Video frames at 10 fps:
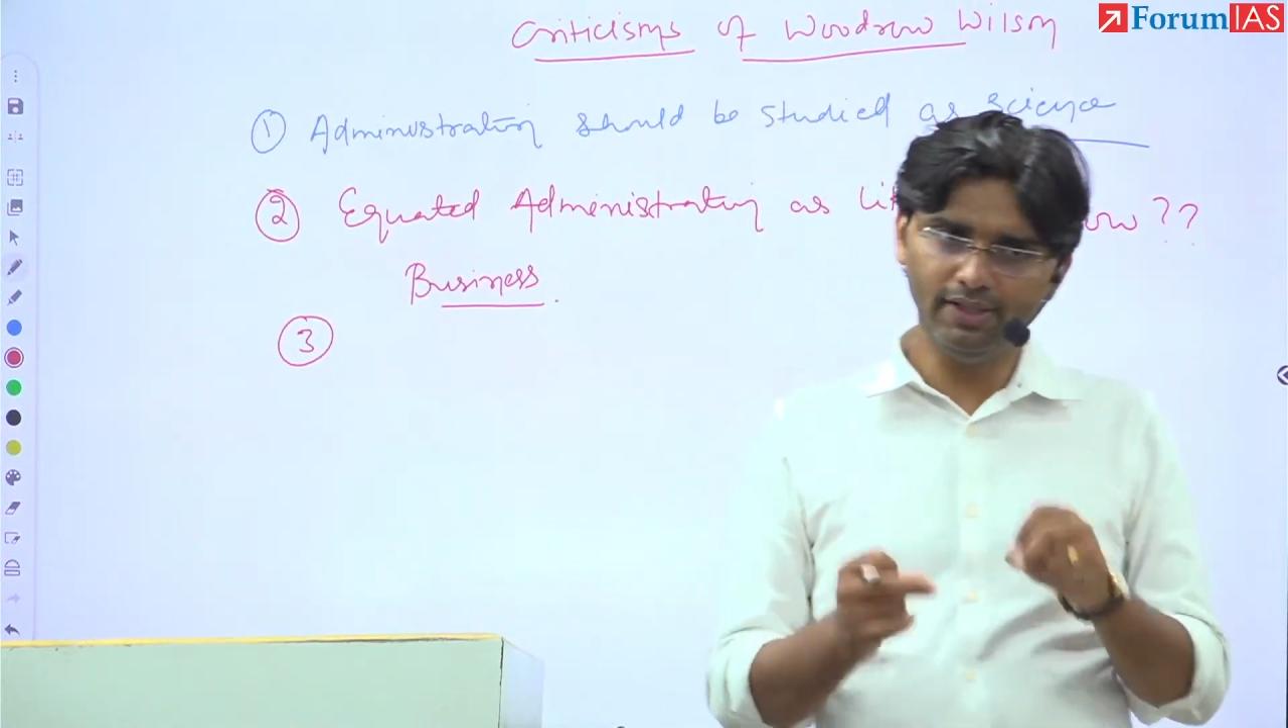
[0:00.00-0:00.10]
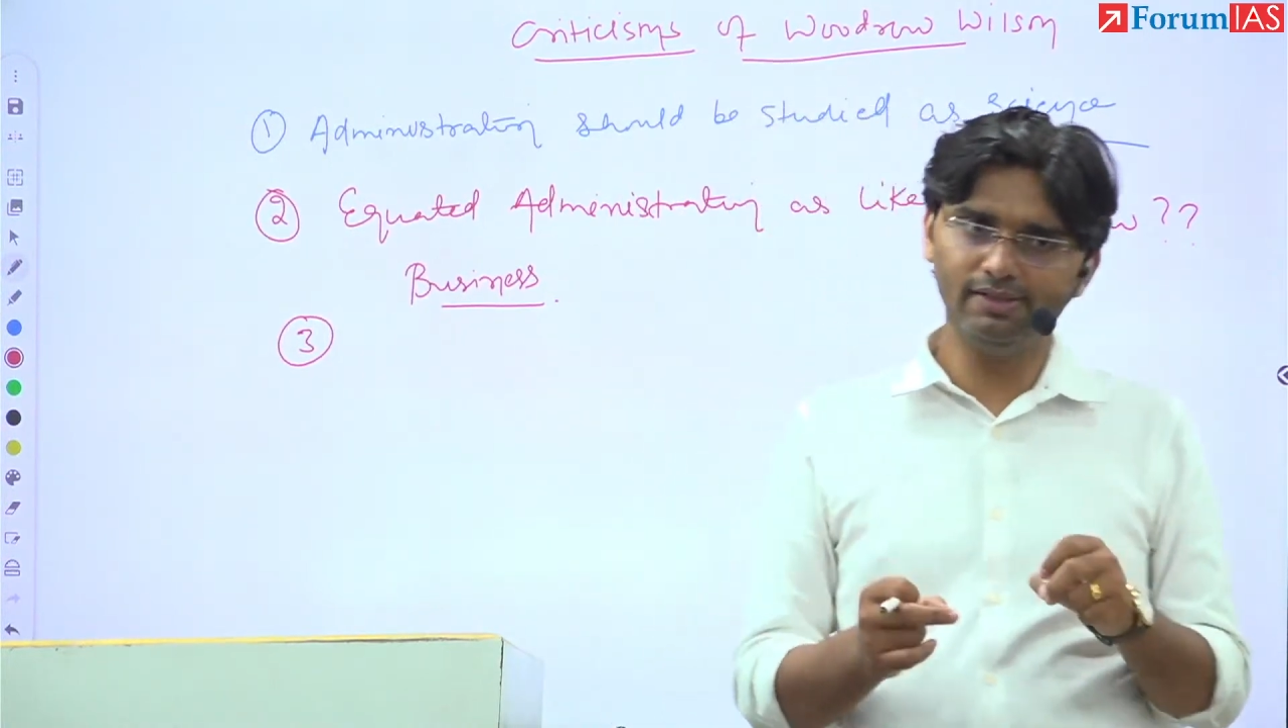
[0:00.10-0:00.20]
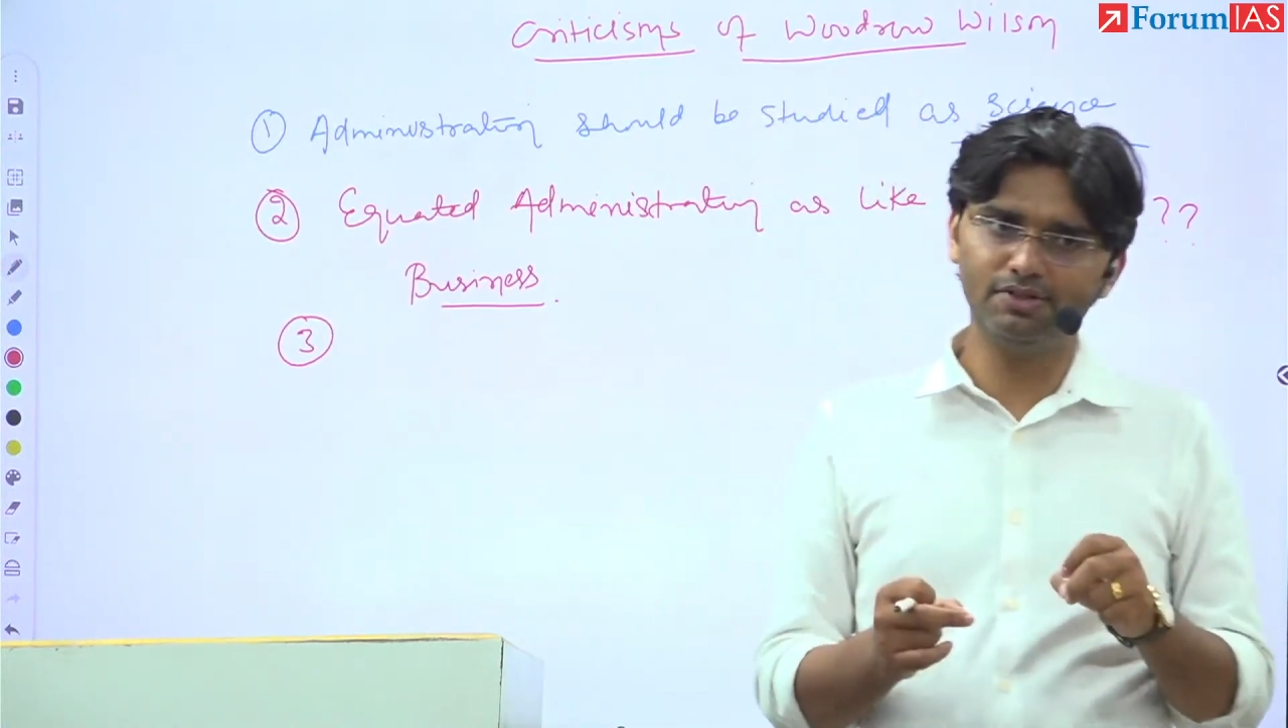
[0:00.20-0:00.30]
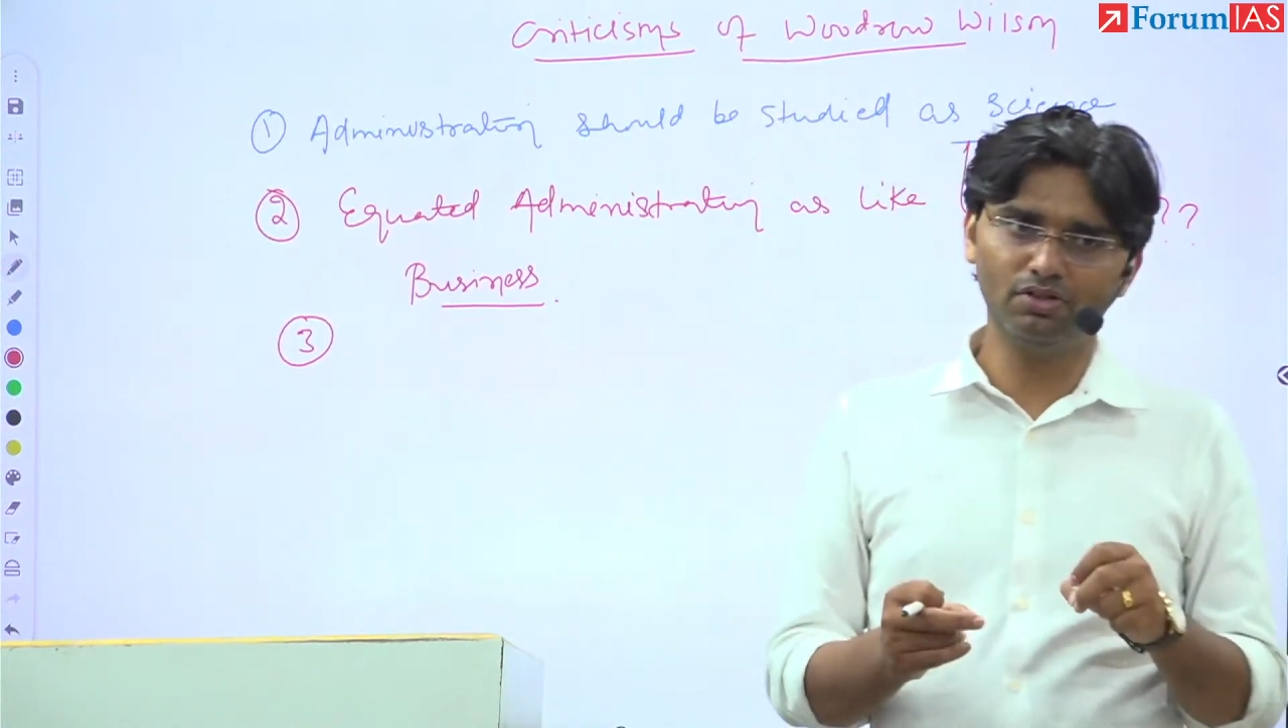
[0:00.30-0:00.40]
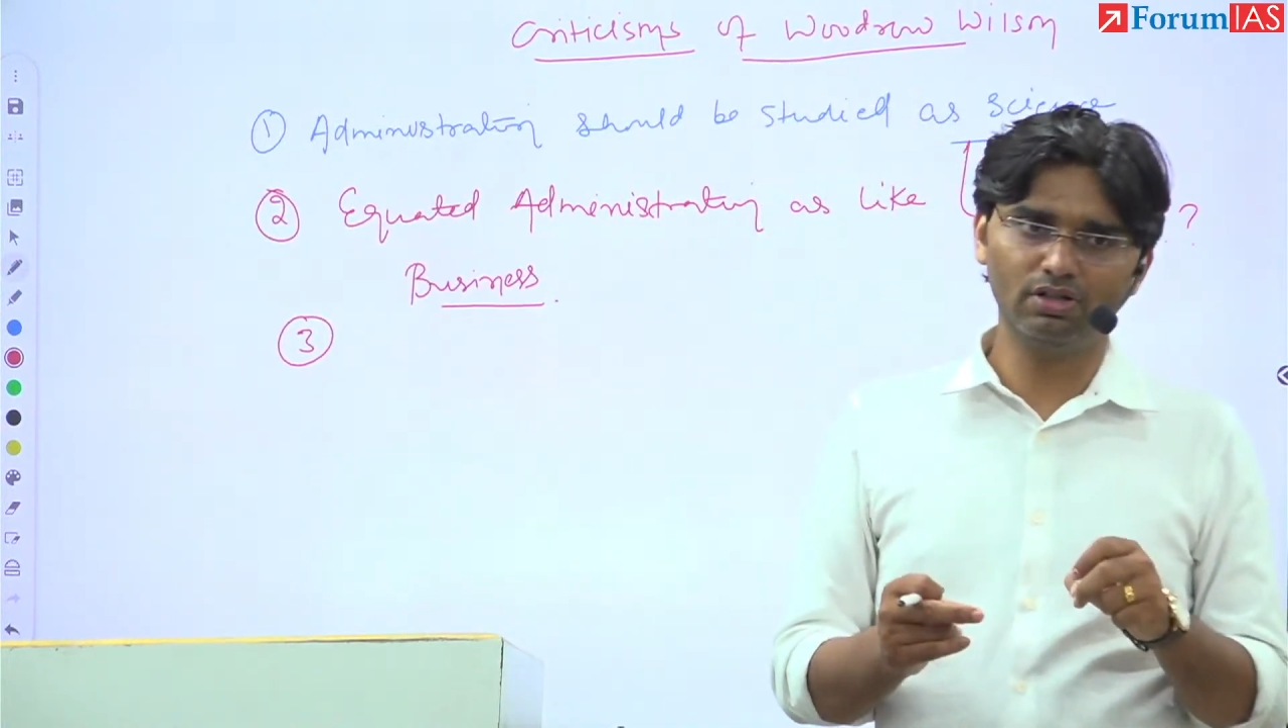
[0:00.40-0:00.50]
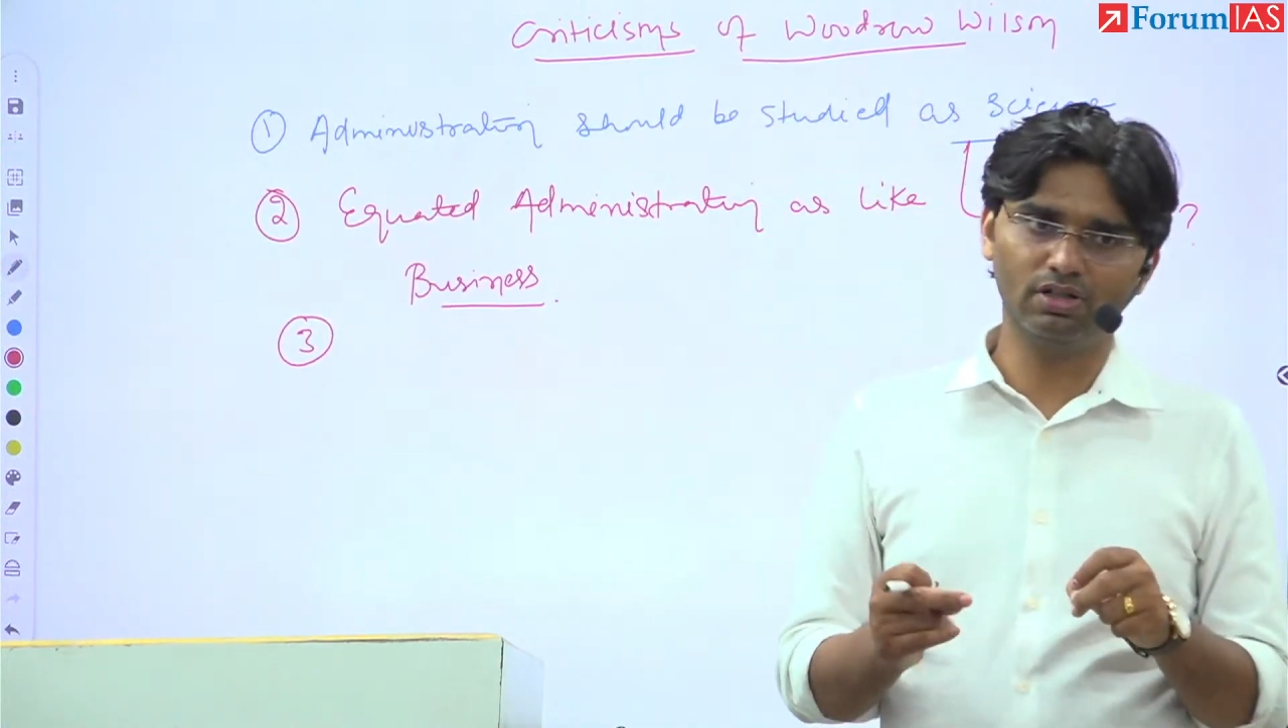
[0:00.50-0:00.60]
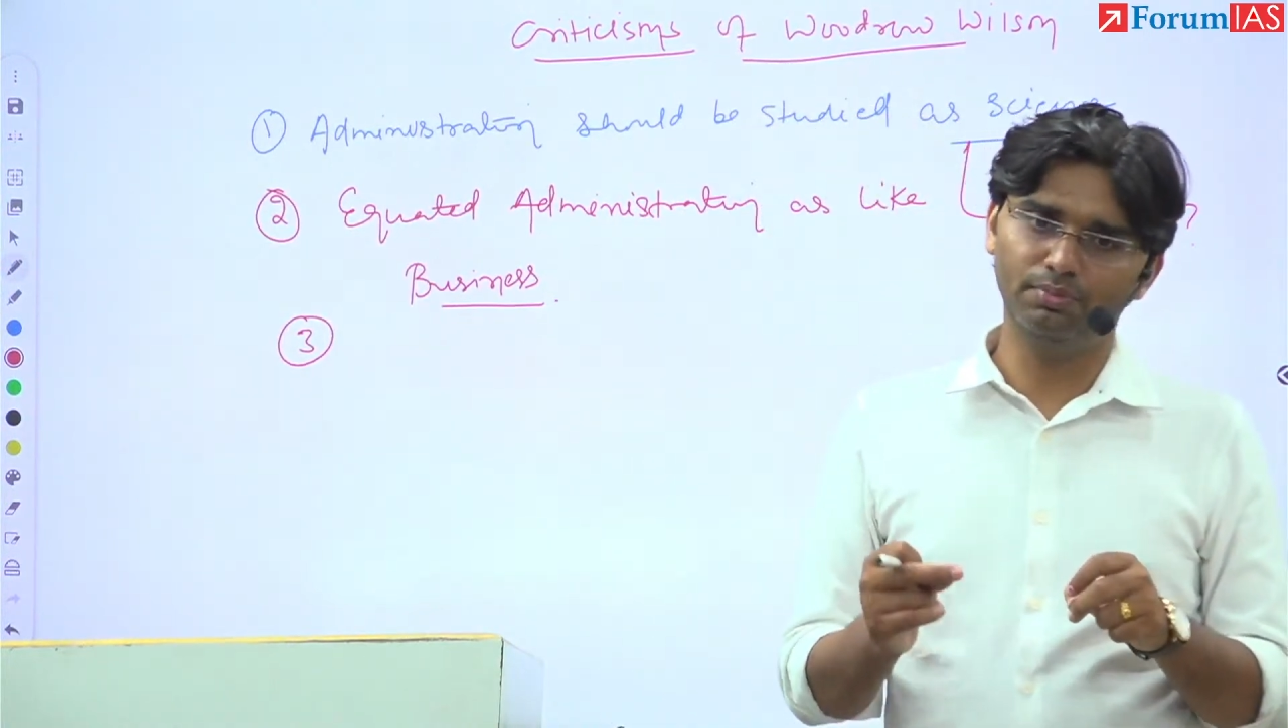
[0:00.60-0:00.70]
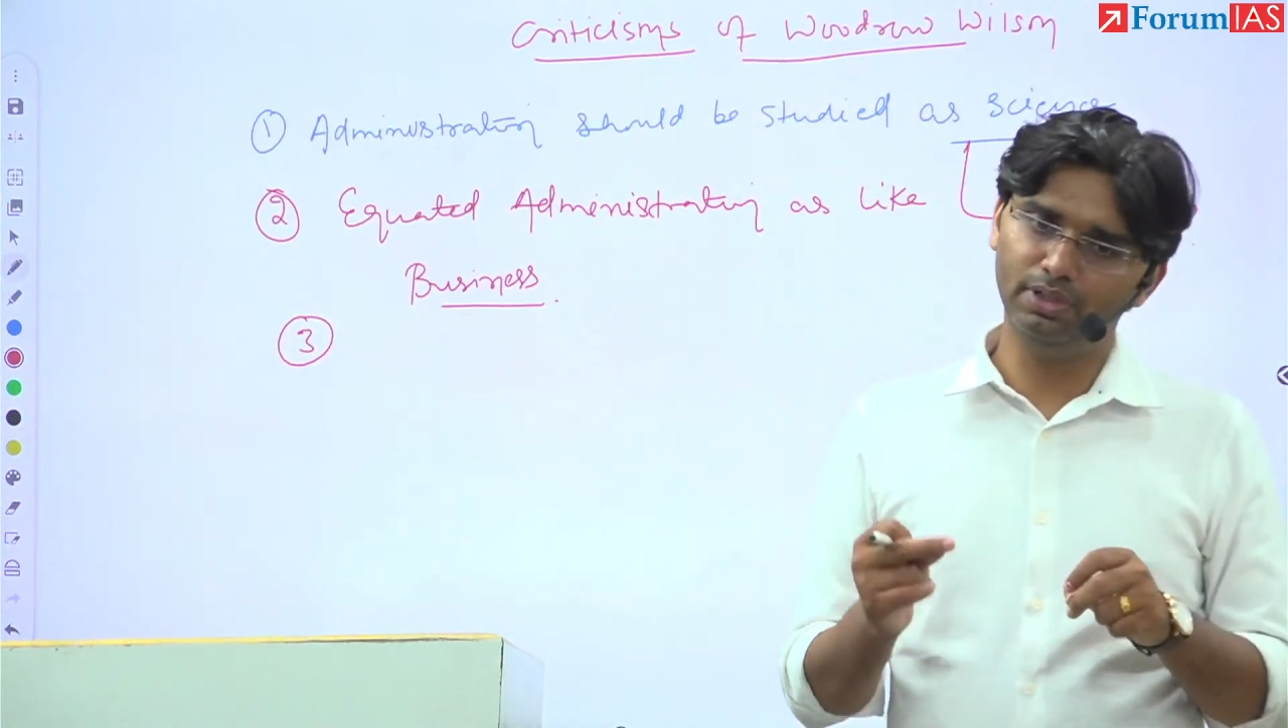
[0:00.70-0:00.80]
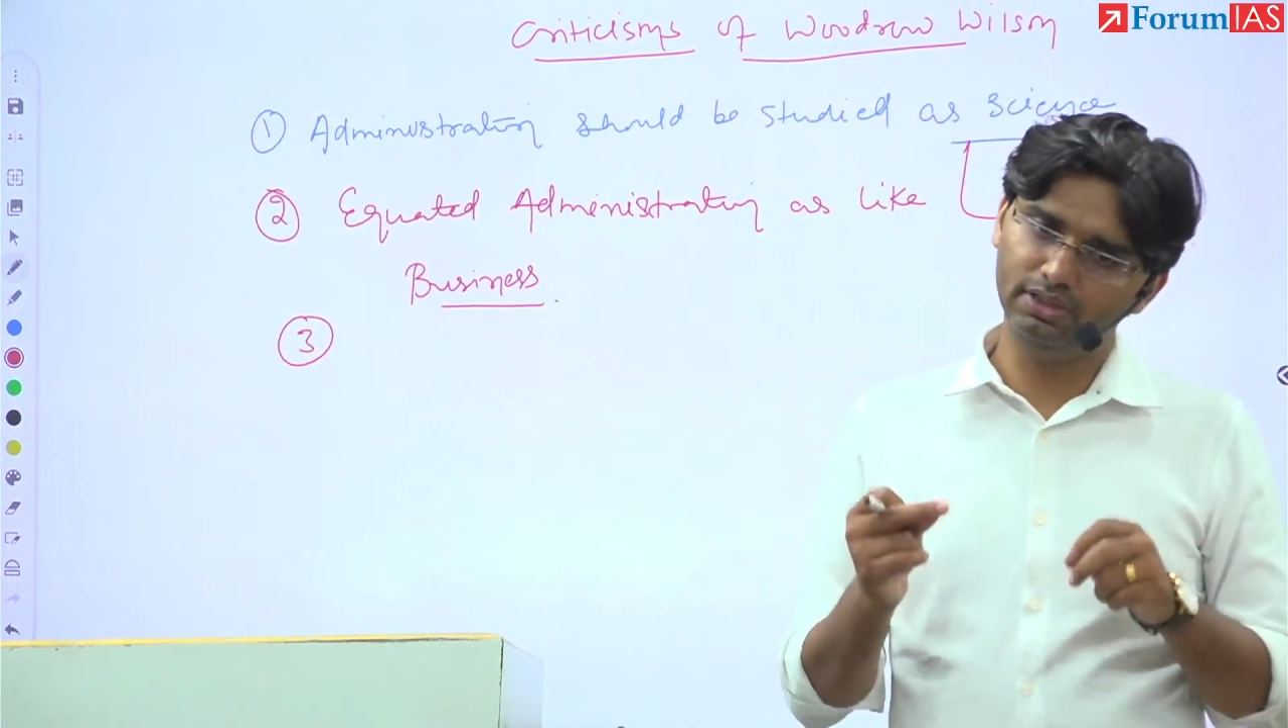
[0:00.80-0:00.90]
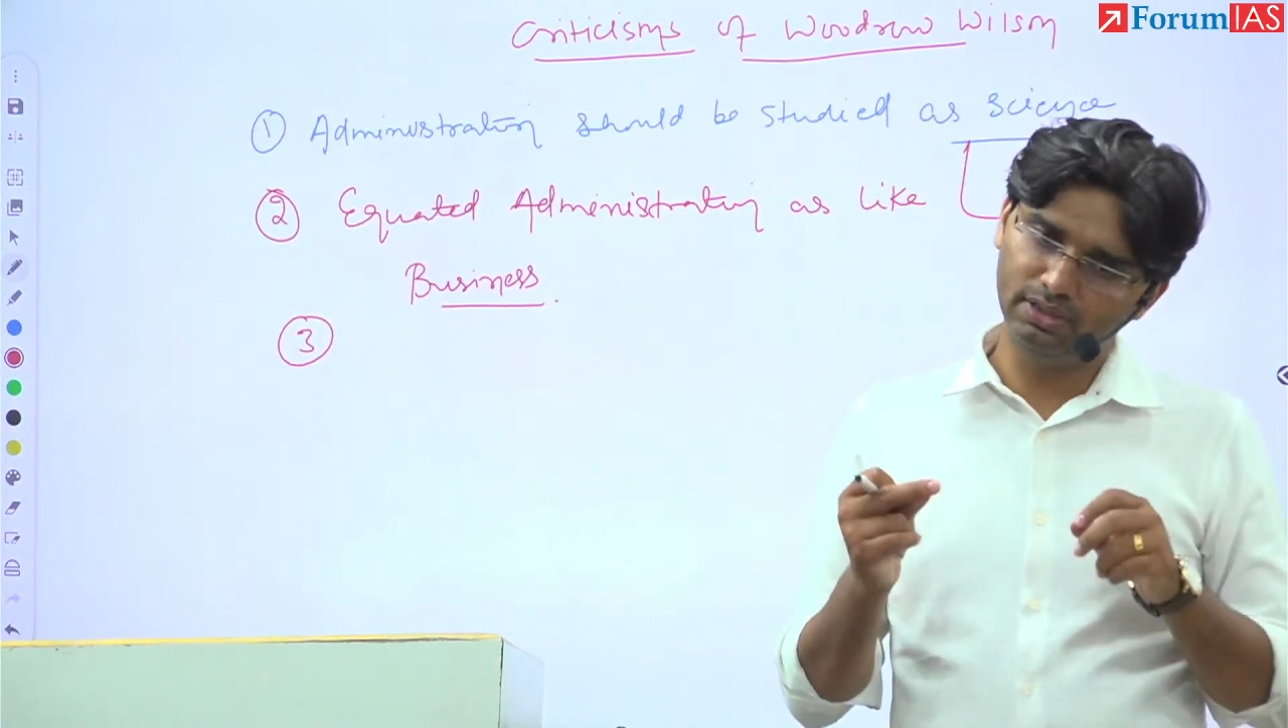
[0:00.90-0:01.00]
is not coming,